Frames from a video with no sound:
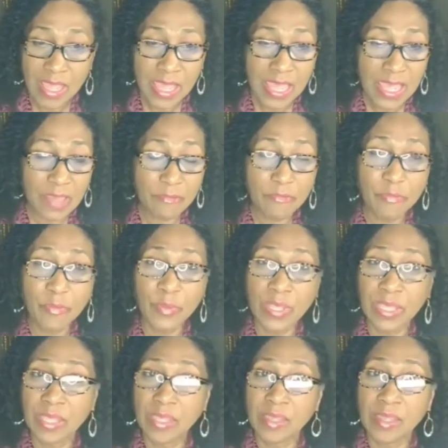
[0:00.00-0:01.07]
if
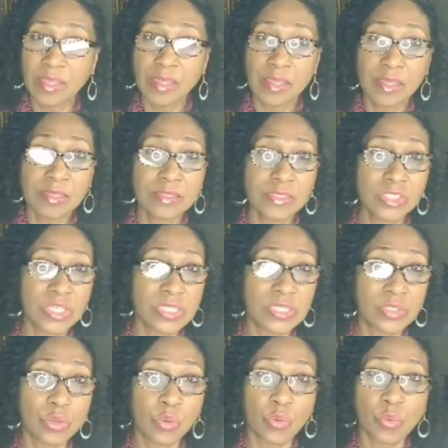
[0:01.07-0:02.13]
we
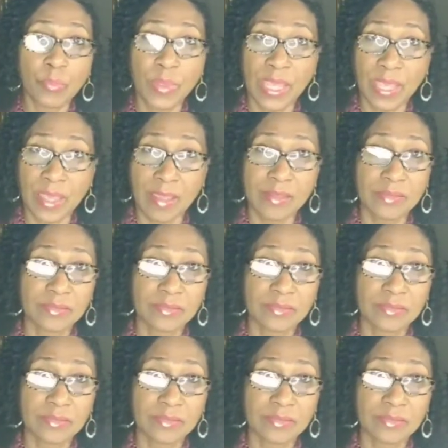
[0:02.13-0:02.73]
just obey,